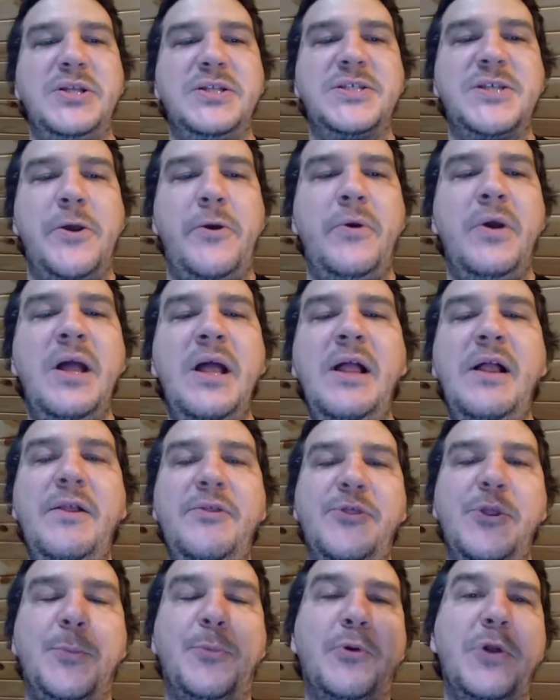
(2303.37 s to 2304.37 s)
So
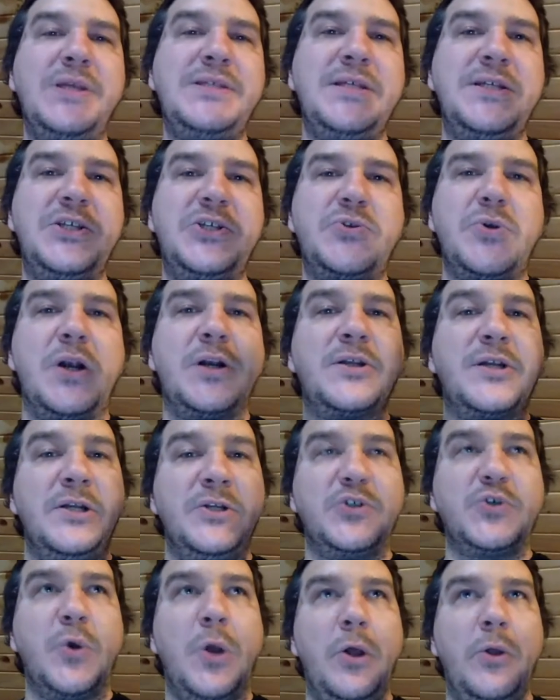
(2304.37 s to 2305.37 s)
the prison struct
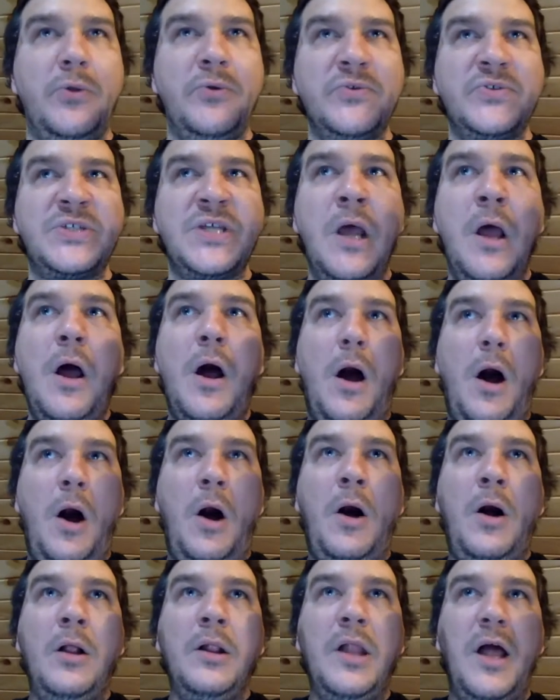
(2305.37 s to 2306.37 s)
controls
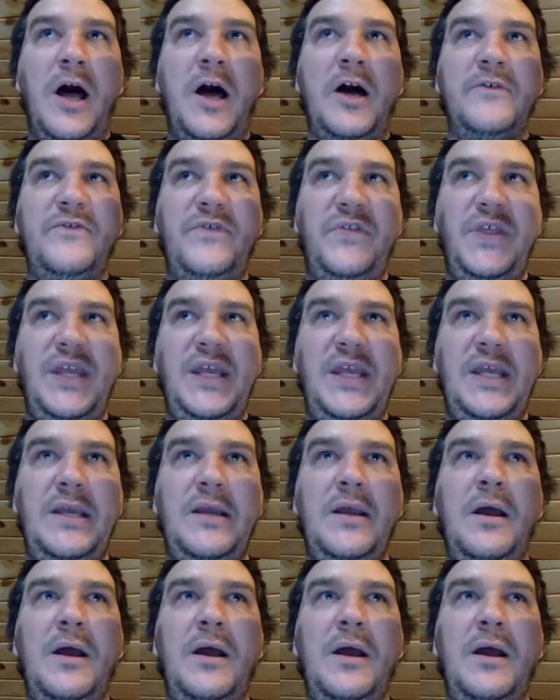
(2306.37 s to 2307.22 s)
all of the